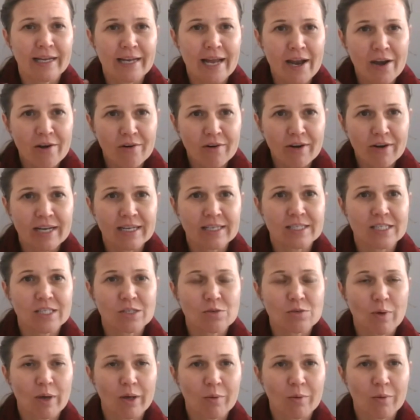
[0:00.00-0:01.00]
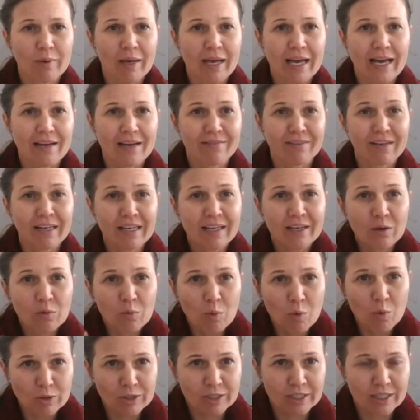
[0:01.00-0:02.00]
in areas where we have
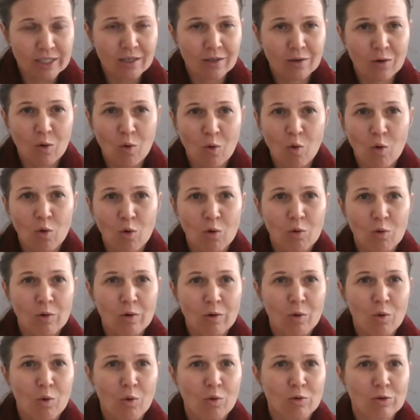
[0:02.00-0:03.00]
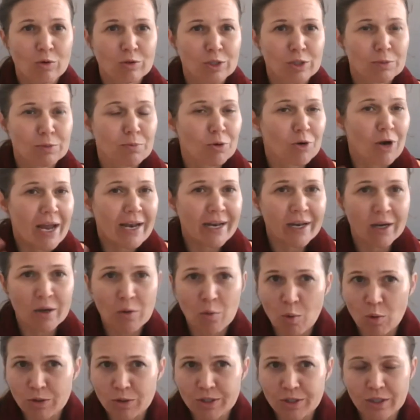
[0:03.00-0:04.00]
little water or sporadic
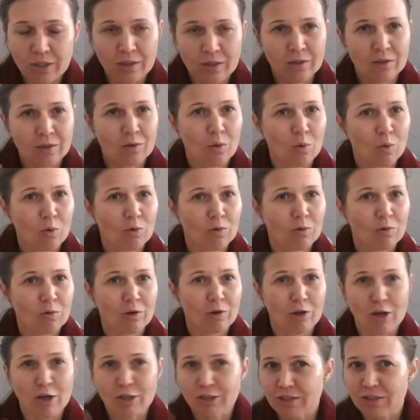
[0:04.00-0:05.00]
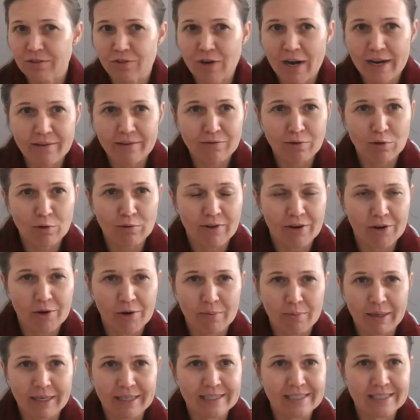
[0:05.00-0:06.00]
water or lots of rainfall
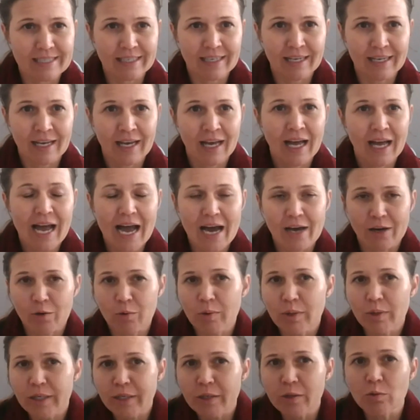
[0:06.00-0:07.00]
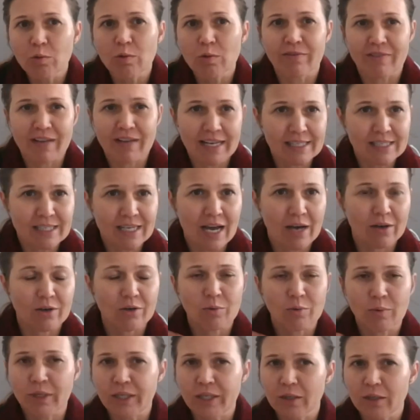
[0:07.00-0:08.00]
variability, how do we deal with that? How
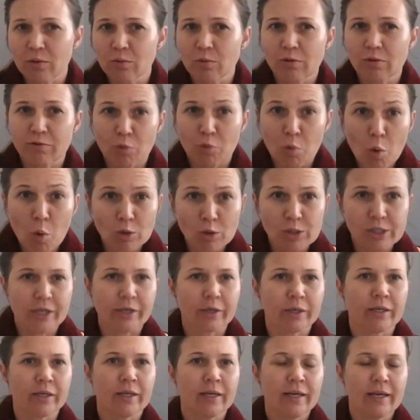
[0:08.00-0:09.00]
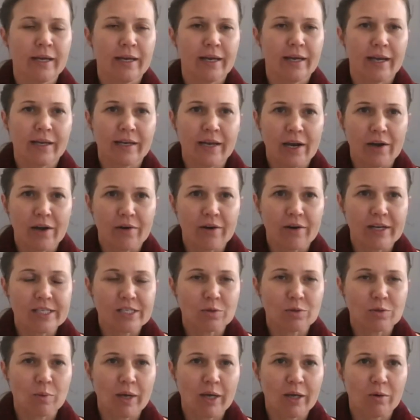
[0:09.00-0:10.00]
do we deal with water in
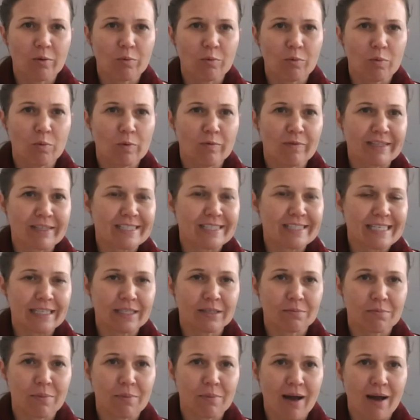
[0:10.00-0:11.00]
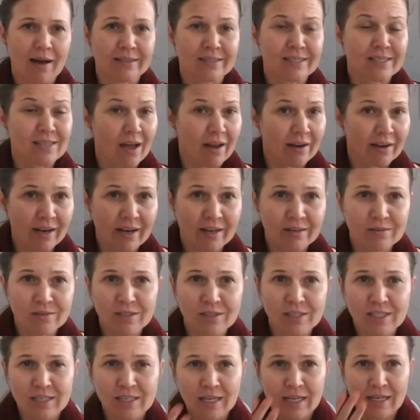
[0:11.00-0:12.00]
areas where that's hit by
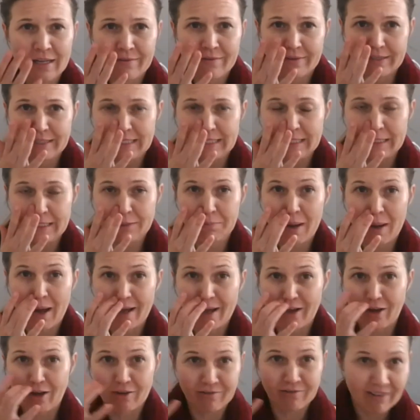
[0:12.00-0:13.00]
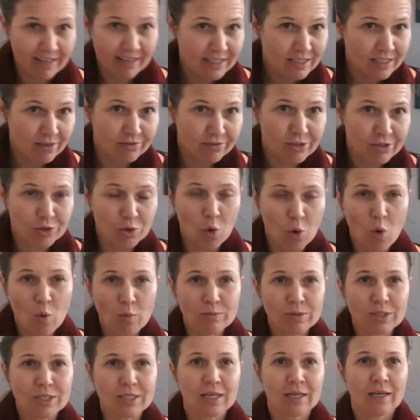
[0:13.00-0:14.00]
cyclones, that's hit by convective
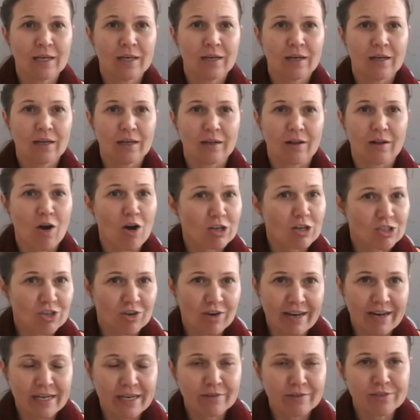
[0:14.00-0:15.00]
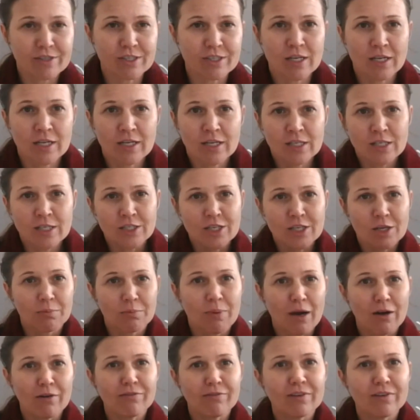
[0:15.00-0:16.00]
storms, large runoffs? So
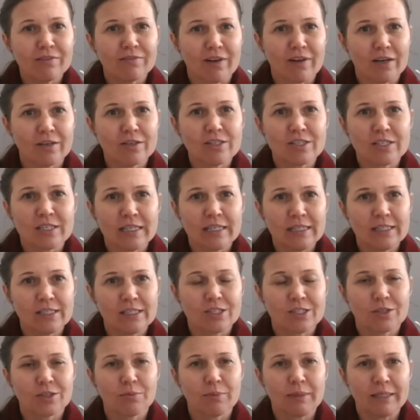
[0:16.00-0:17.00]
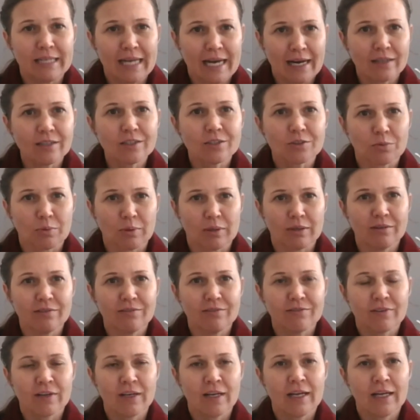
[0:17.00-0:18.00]
both of those needs to be dealt
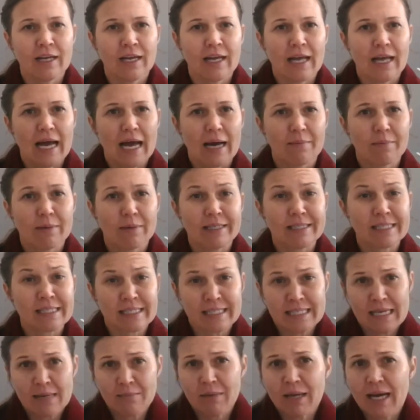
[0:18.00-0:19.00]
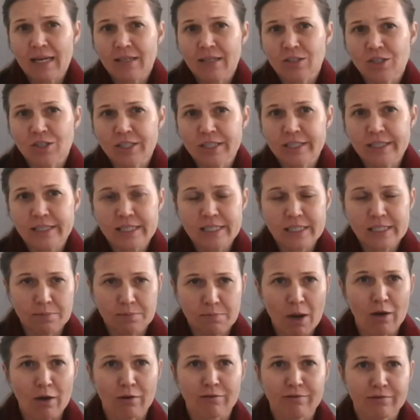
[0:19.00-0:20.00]
with. And in some countries, it's
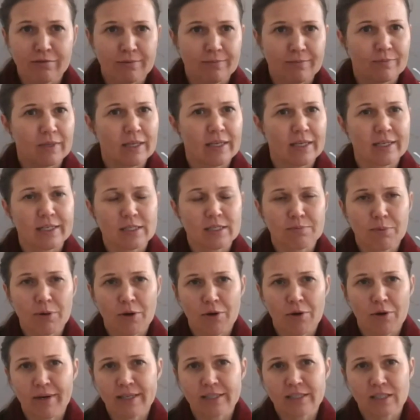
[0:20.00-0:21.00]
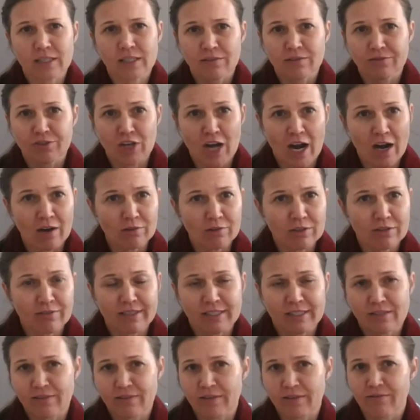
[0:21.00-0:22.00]
both. It is periods of drought
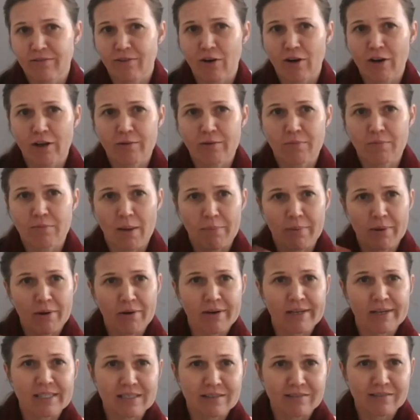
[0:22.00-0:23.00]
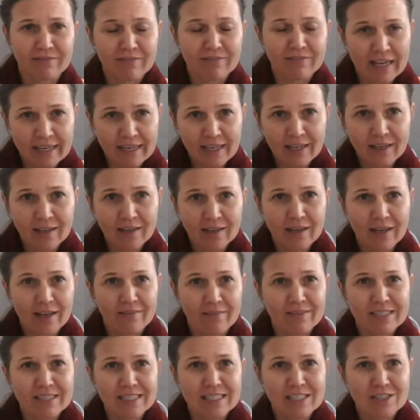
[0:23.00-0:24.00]
that's been followed by periods of flooding,
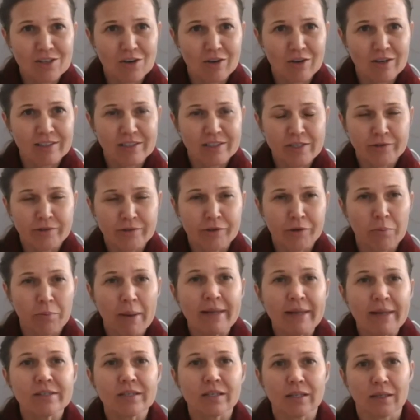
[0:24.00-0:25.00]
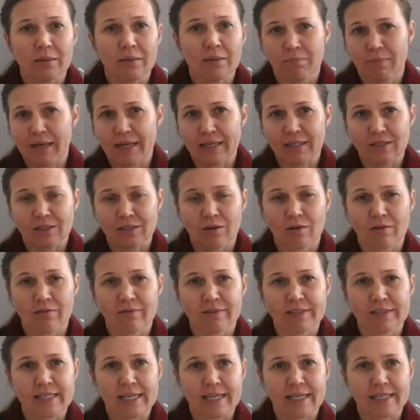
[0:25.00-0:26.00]
and this has got a detrimental impact on
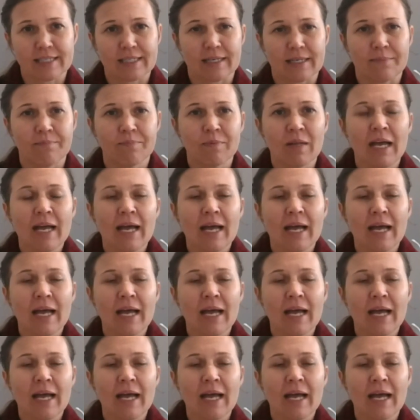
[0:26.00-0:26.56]
the sector.